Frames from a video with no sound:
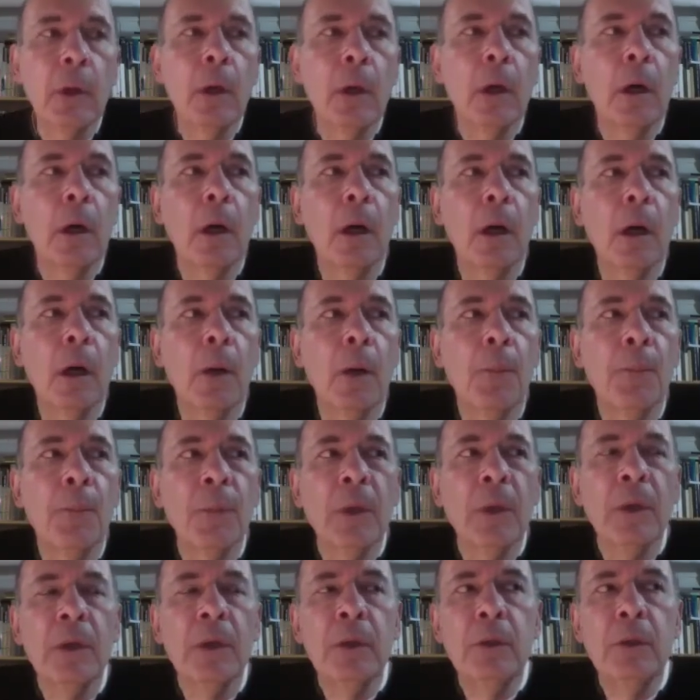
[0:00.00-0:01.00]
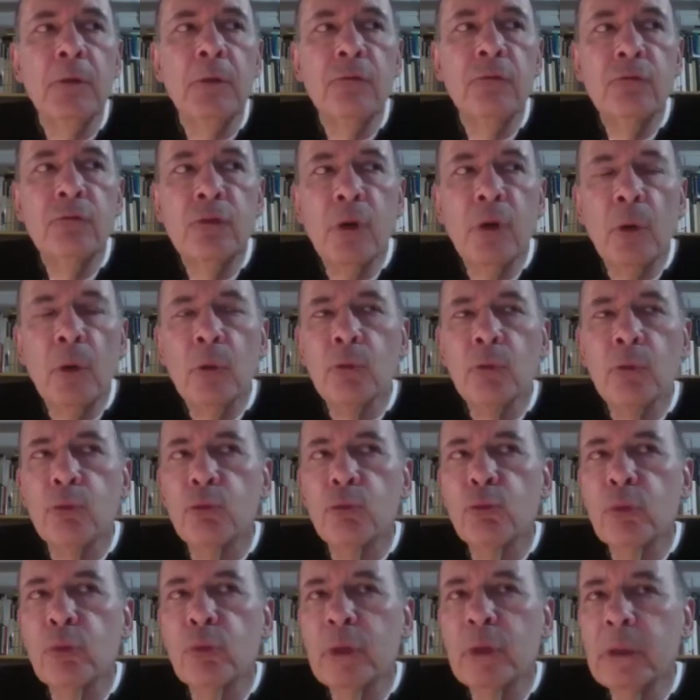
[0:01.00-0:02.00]
You
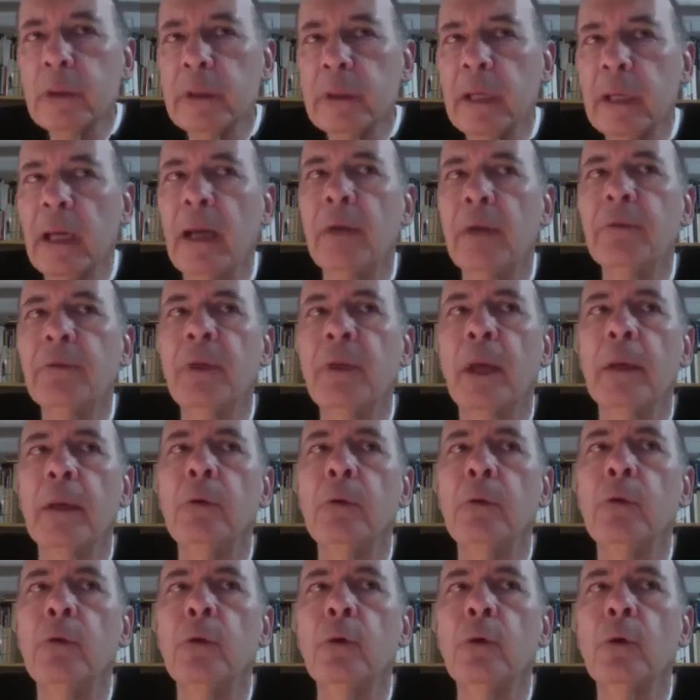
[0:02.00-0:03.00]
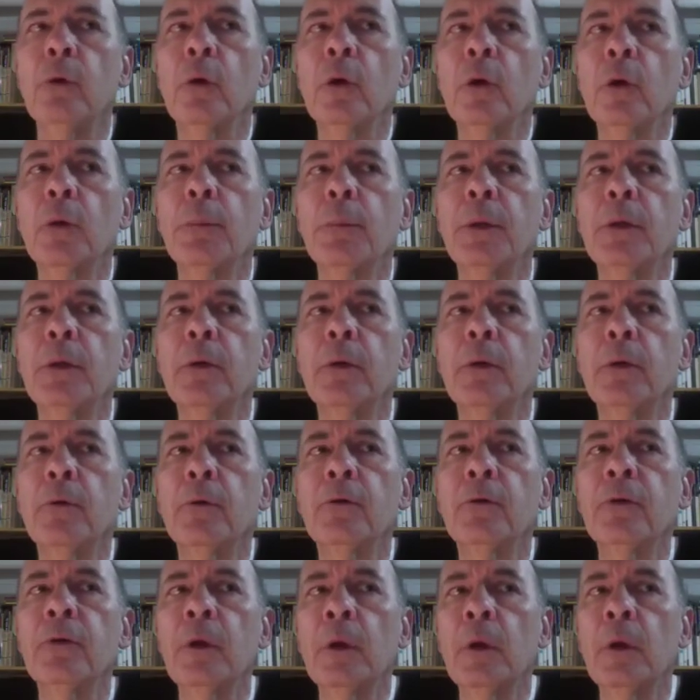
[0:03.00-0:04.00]
don't really have that in New York
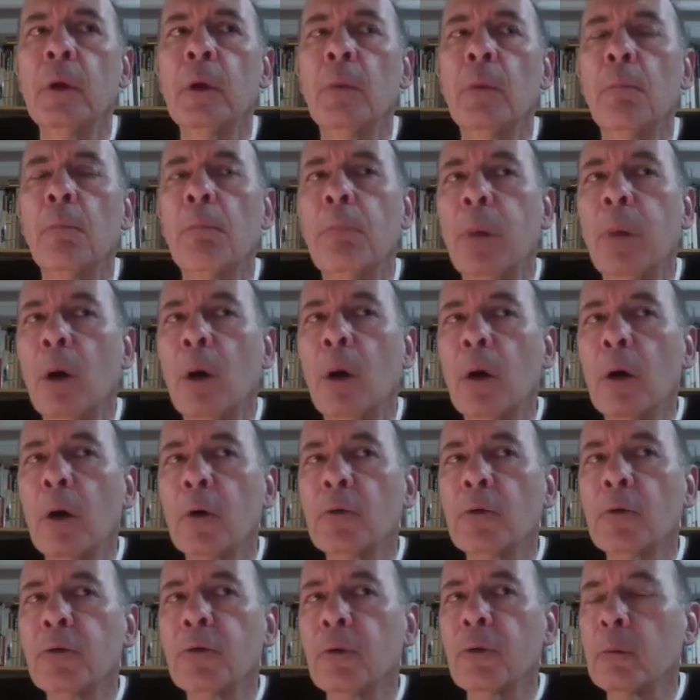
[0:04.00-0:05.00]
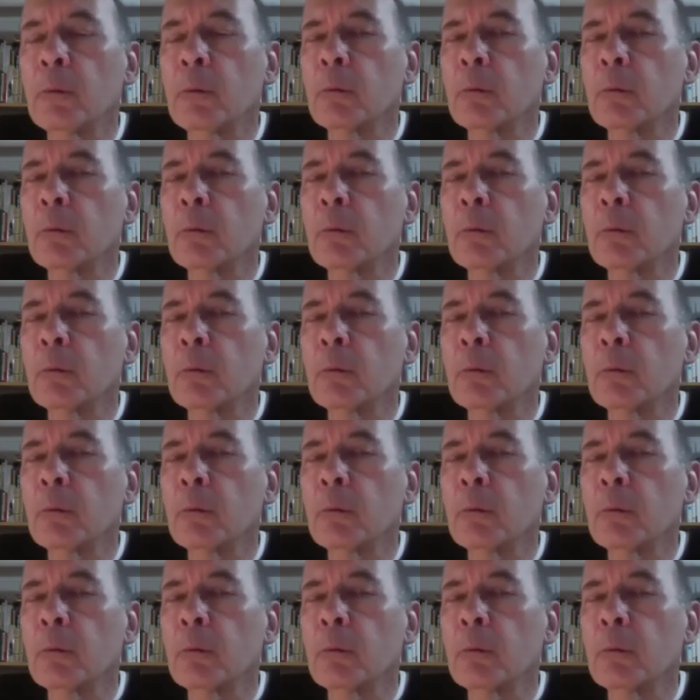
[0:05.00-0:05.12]
because bars are